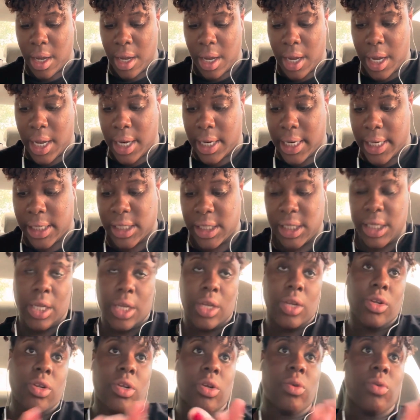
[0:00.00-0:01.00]
And I said,
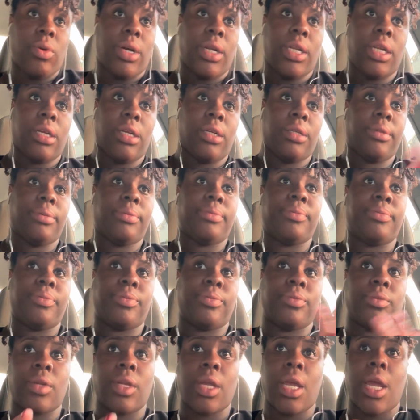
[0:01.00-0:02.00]
you know what?
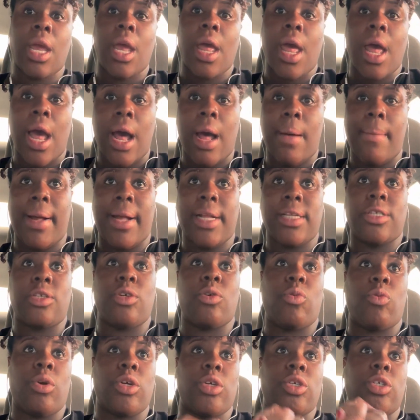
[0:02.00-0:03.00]
I'm about
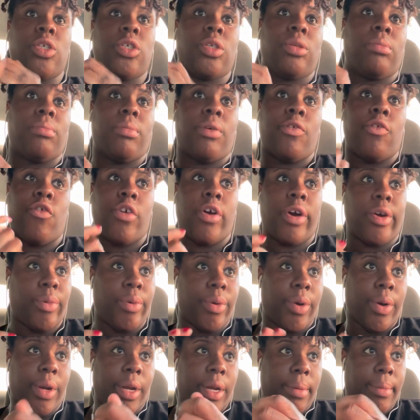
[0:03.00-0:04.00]
to worship before I
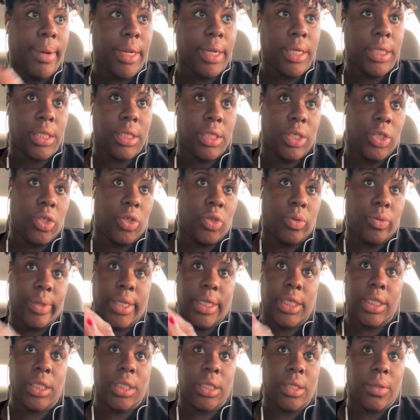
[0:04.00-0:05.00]
worry about the
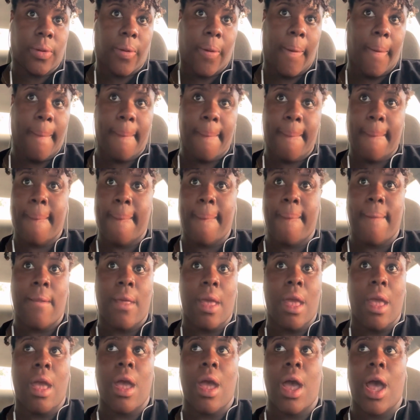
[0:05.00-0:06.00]
situation.
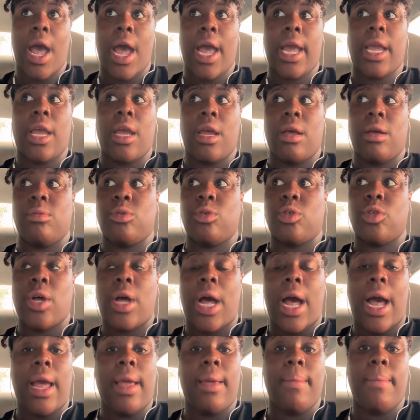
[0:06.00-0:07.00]
I am. So
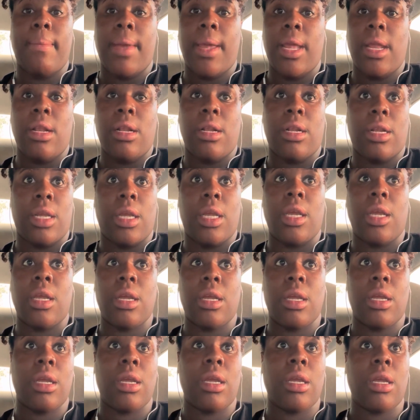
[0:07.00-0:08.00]
I immediately
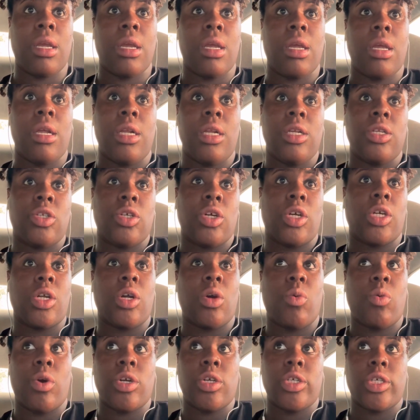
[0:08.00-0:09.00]
turned
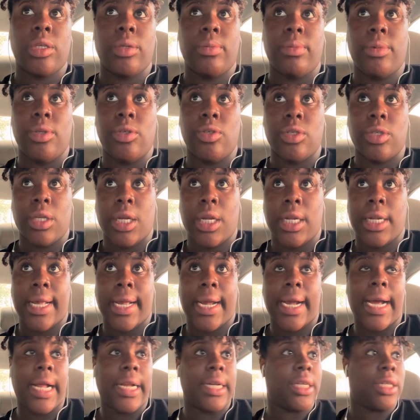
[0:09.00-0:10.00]
on worship music and I
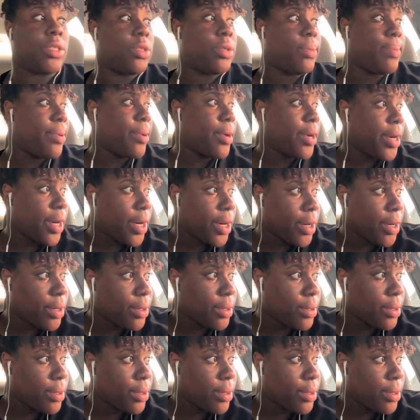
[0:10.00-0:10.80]
got into prayer.